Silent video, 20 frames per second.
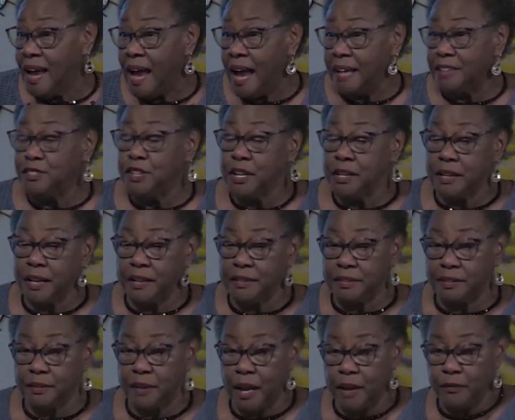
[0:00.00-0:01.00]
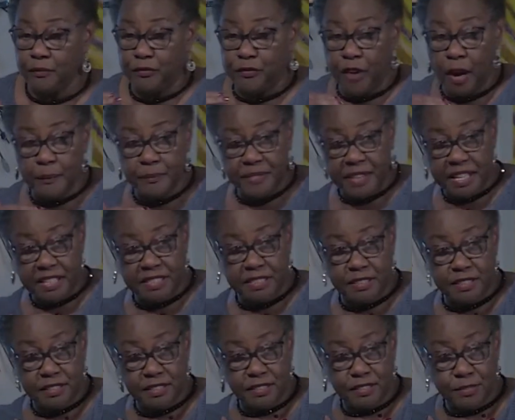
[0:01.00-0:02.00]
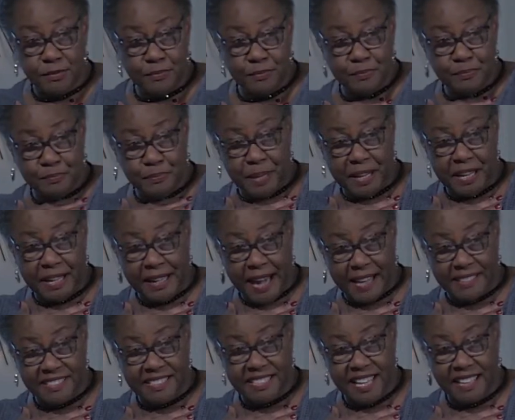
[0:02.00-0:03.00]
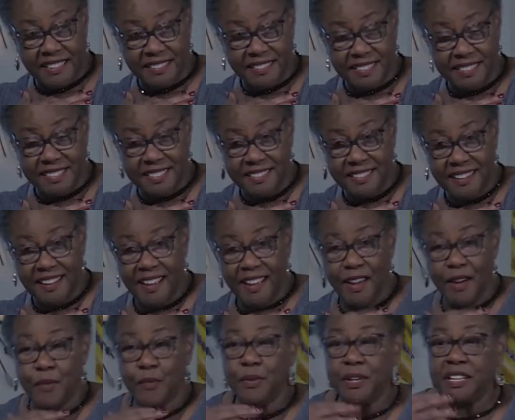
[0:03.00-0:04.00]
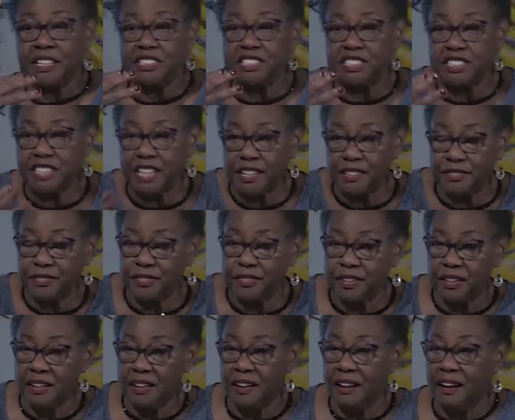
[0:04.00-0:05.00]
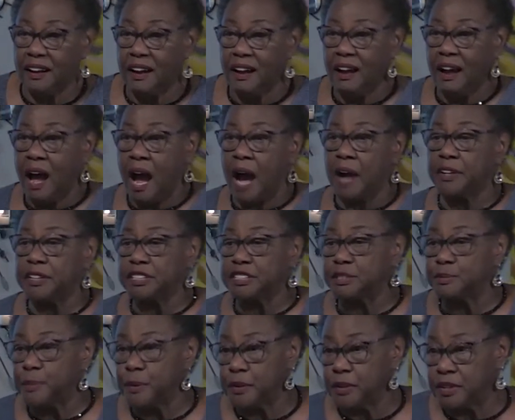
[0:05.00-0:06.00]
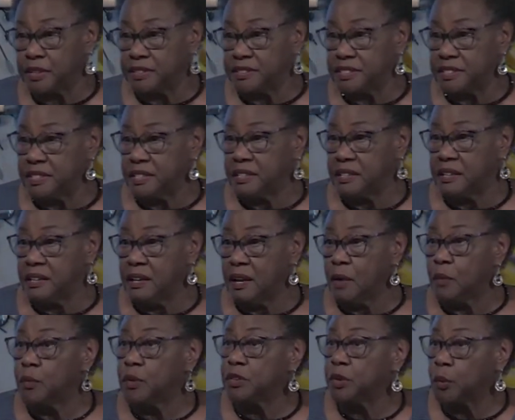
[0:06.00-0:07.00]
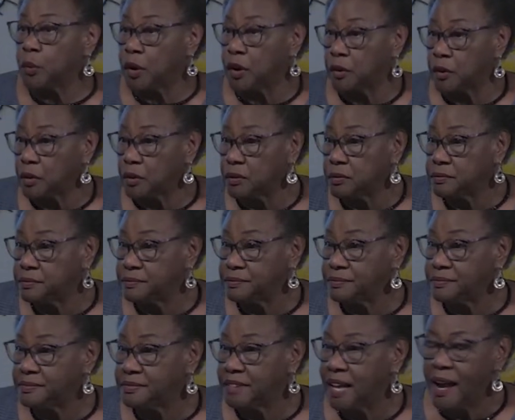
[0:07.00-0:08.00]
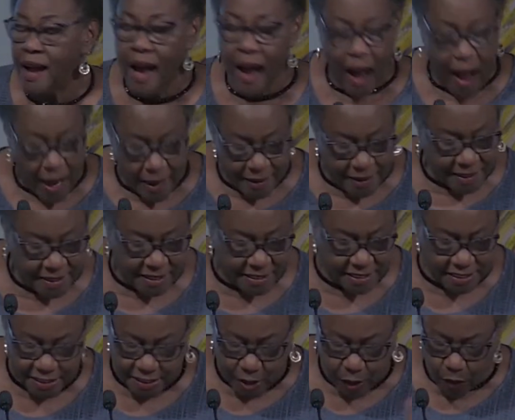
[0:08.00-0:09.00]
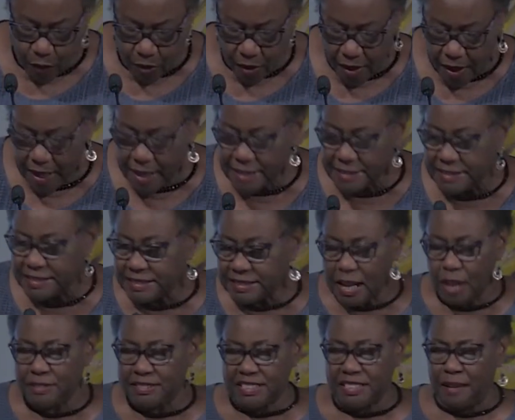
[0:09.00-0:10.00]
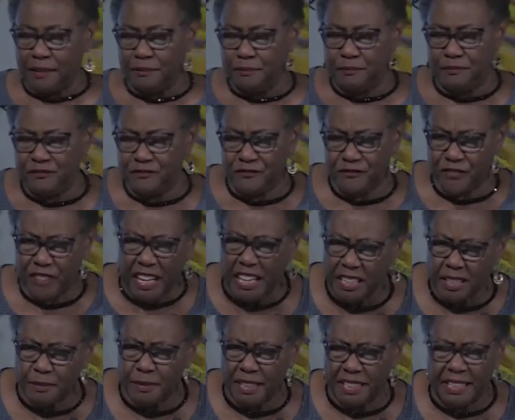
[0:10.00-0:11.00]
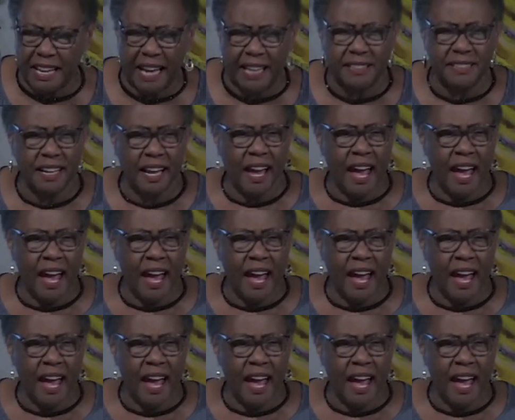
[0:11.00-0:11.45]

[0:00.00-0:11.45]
And from this being ourselves, we can shift our experience with the world. It's such a freedom in that.